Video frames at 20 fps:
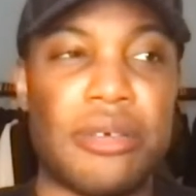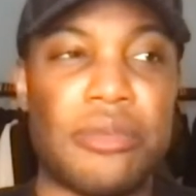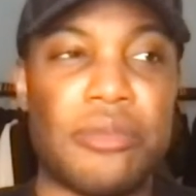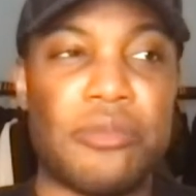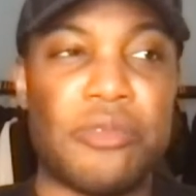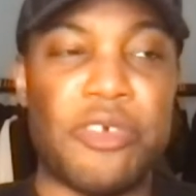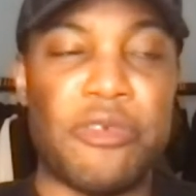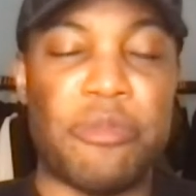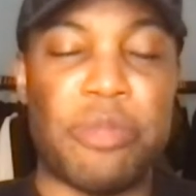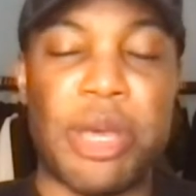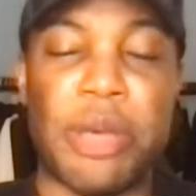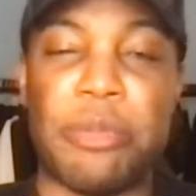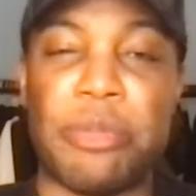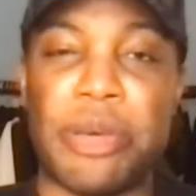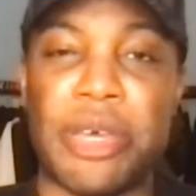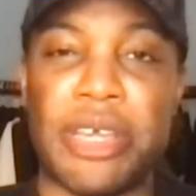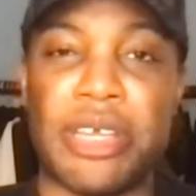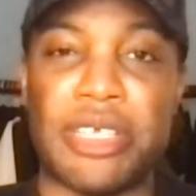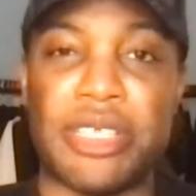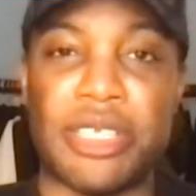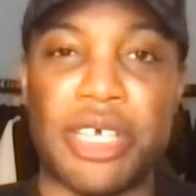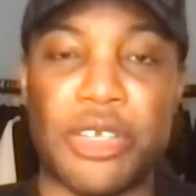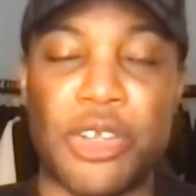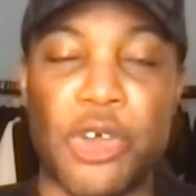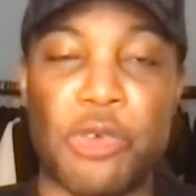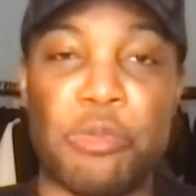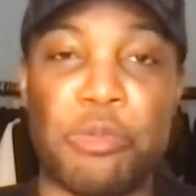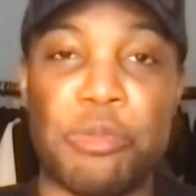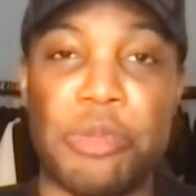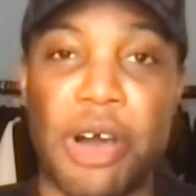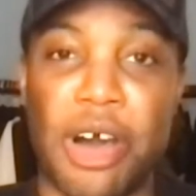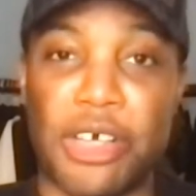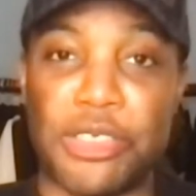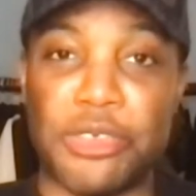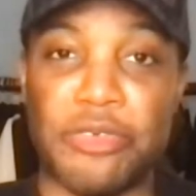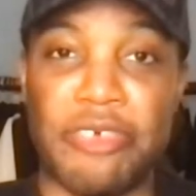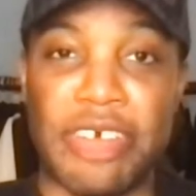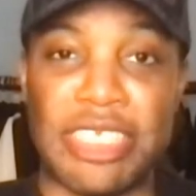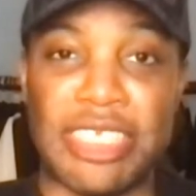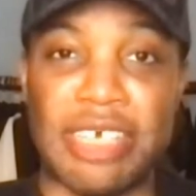with Pepe, I know
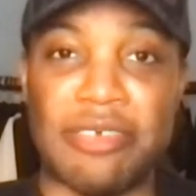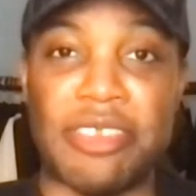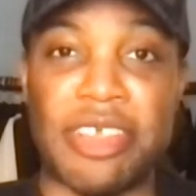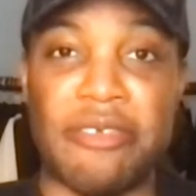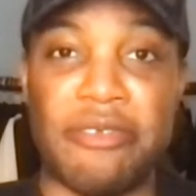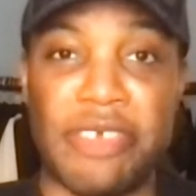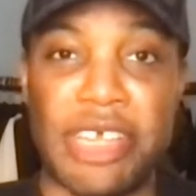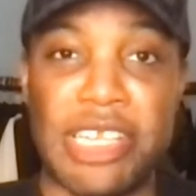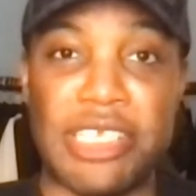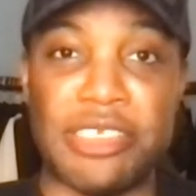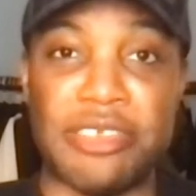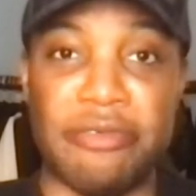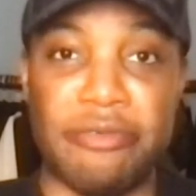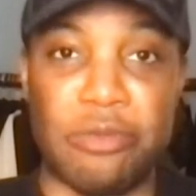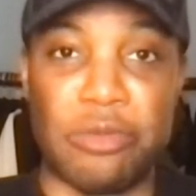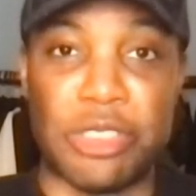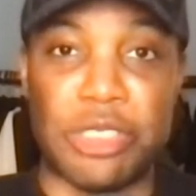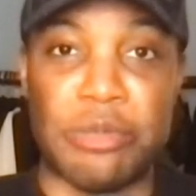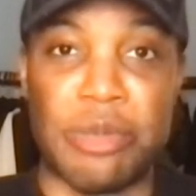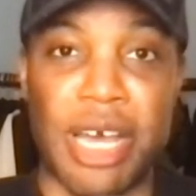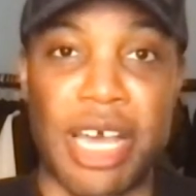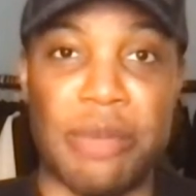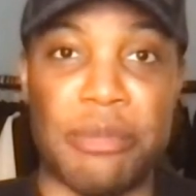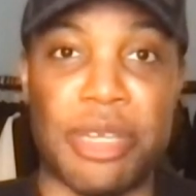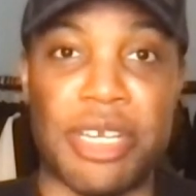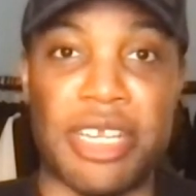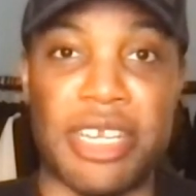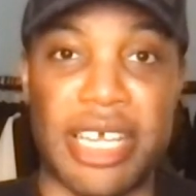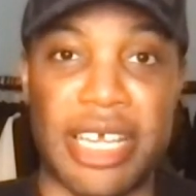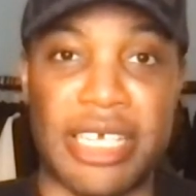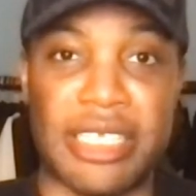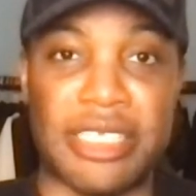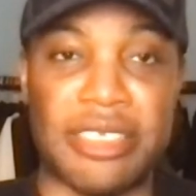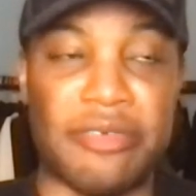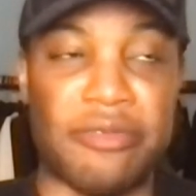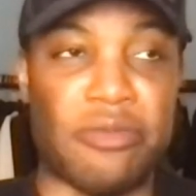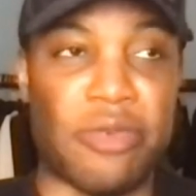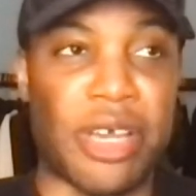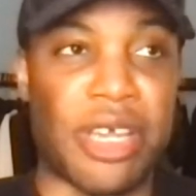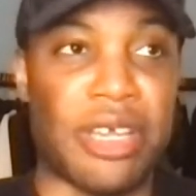Arsenal fans have their feelings and thoughts about him in a
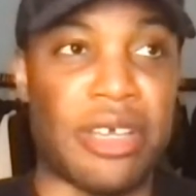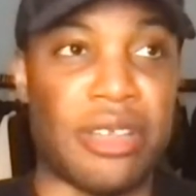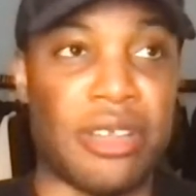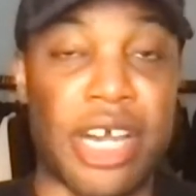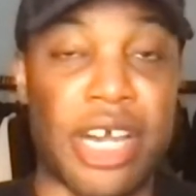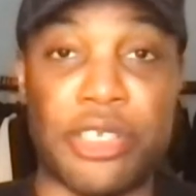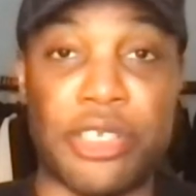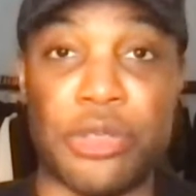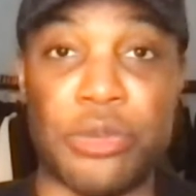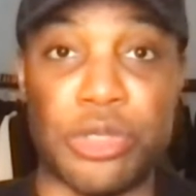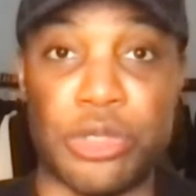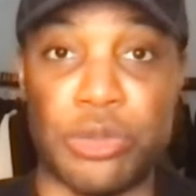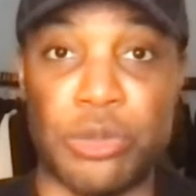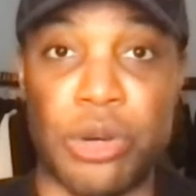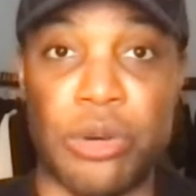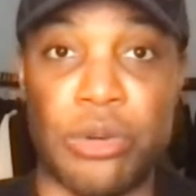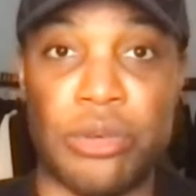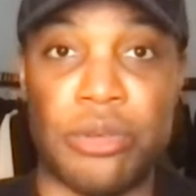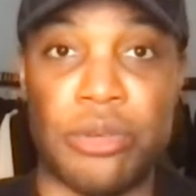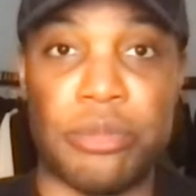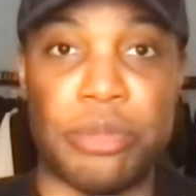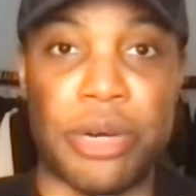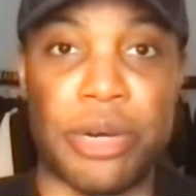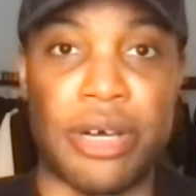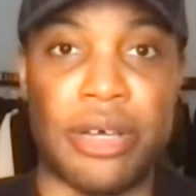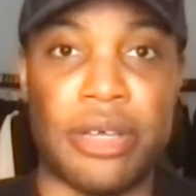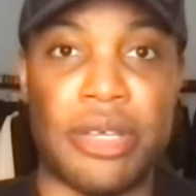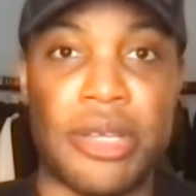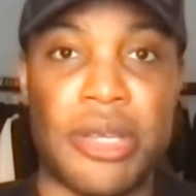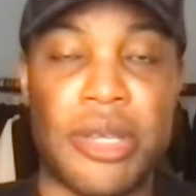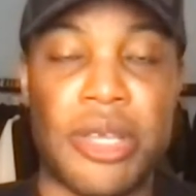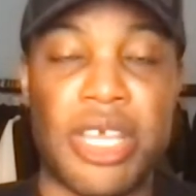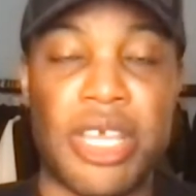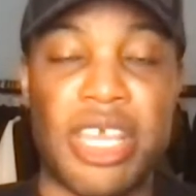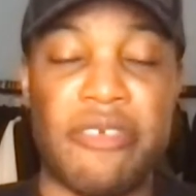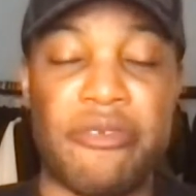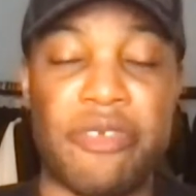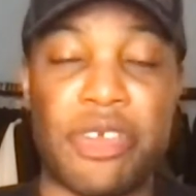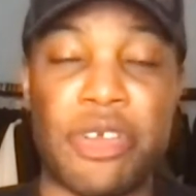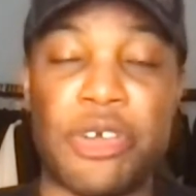negative way, and I do as well. But
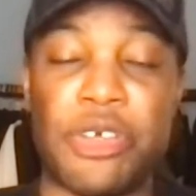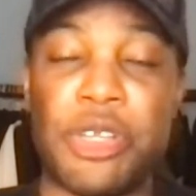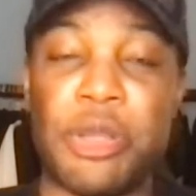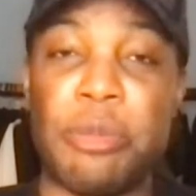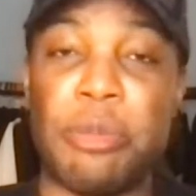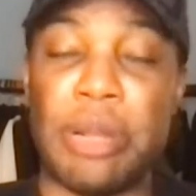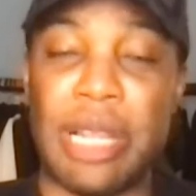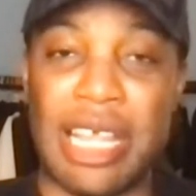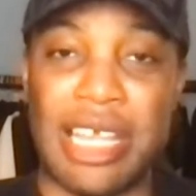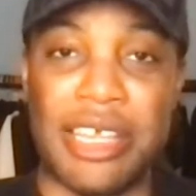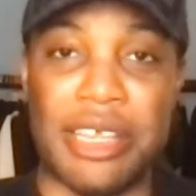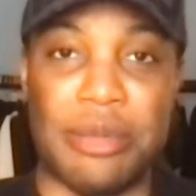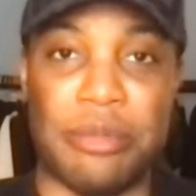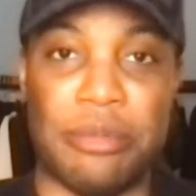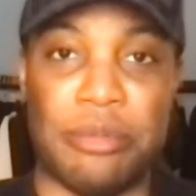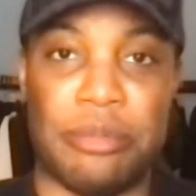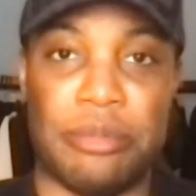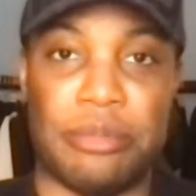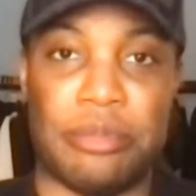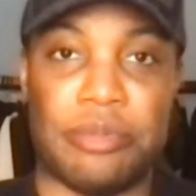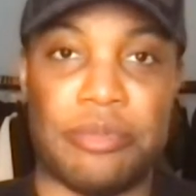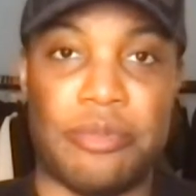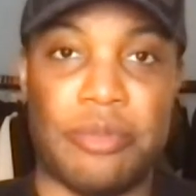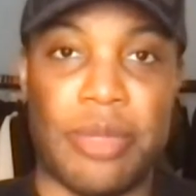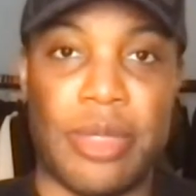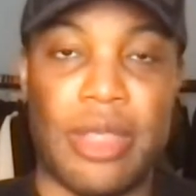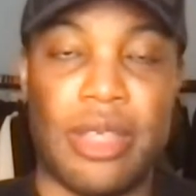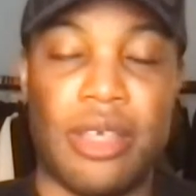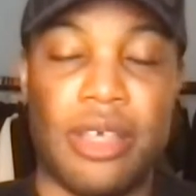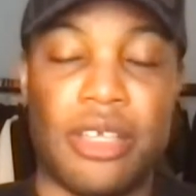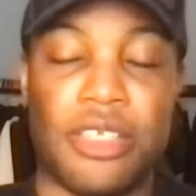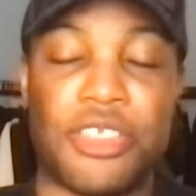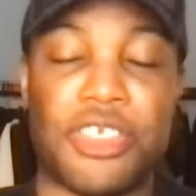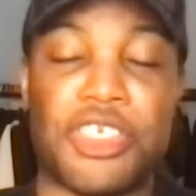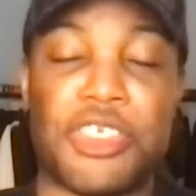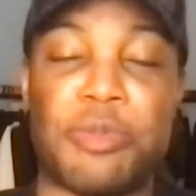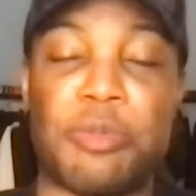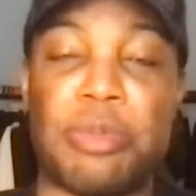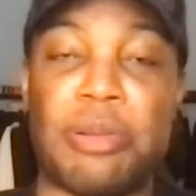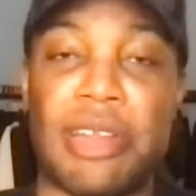if you're gonna play him,
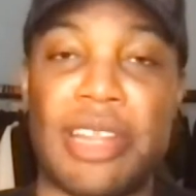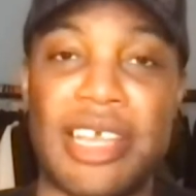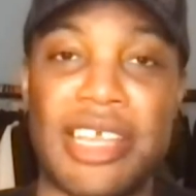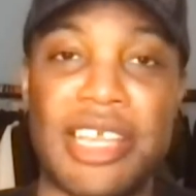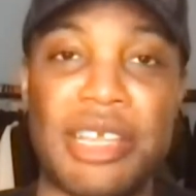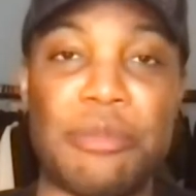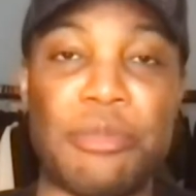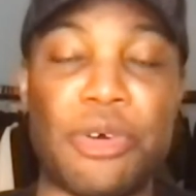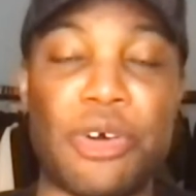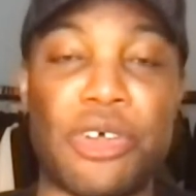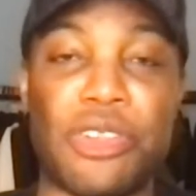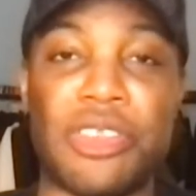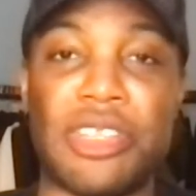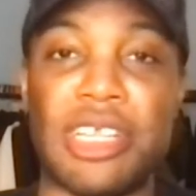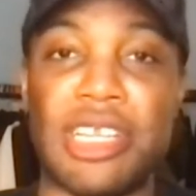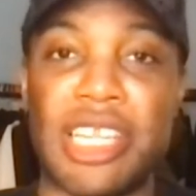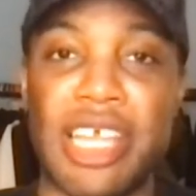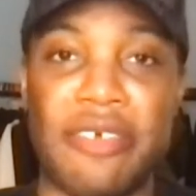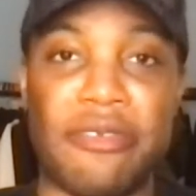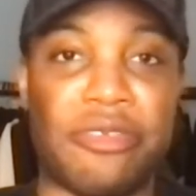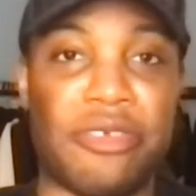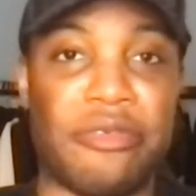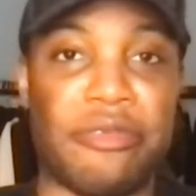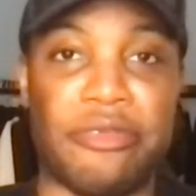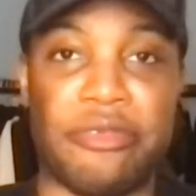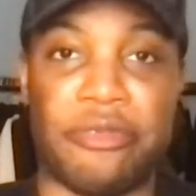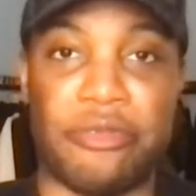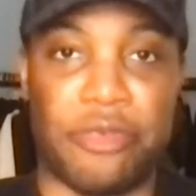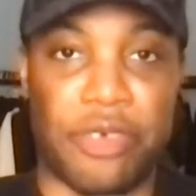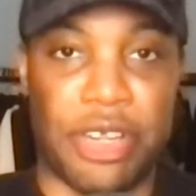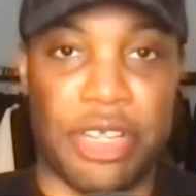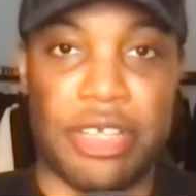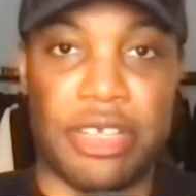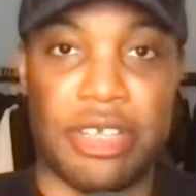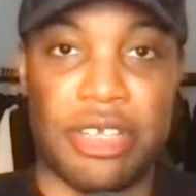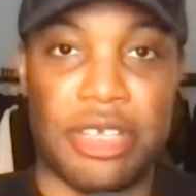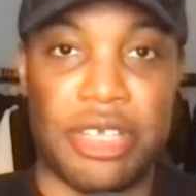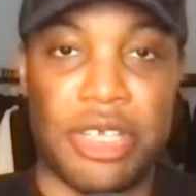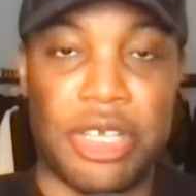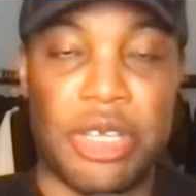just play him on the left of the 3,
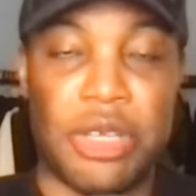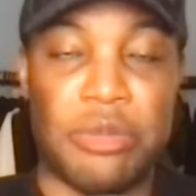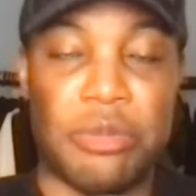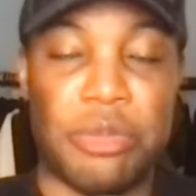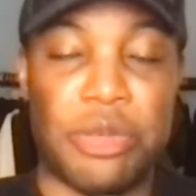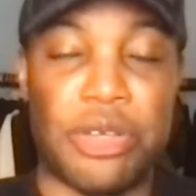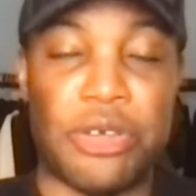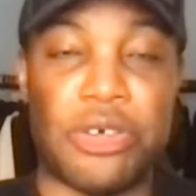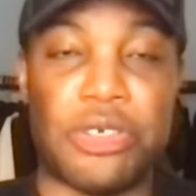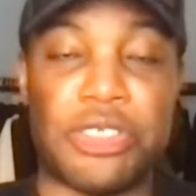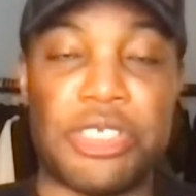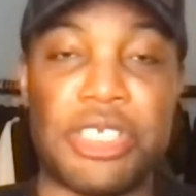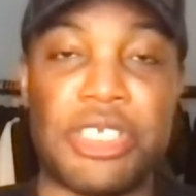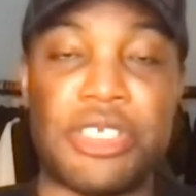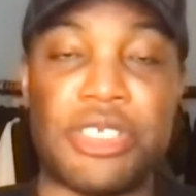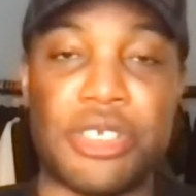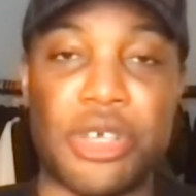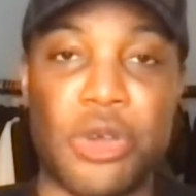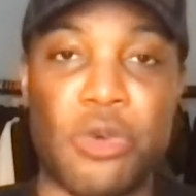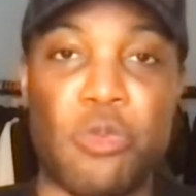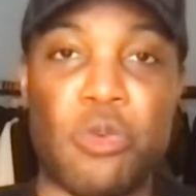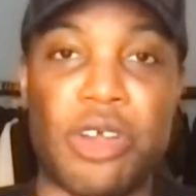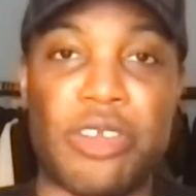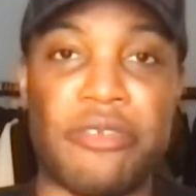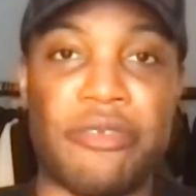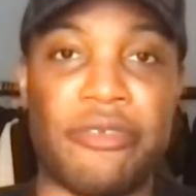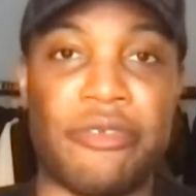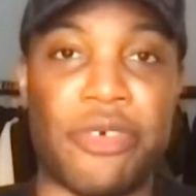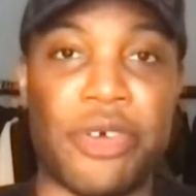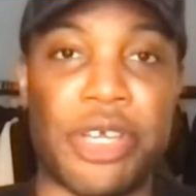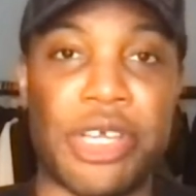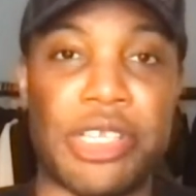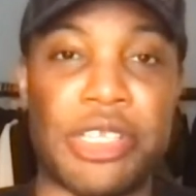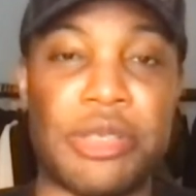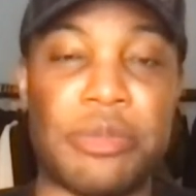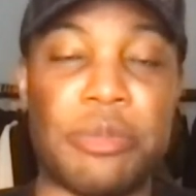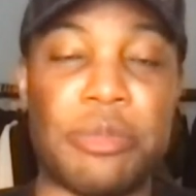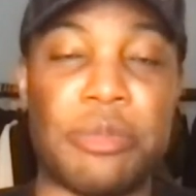because he's so one-footed.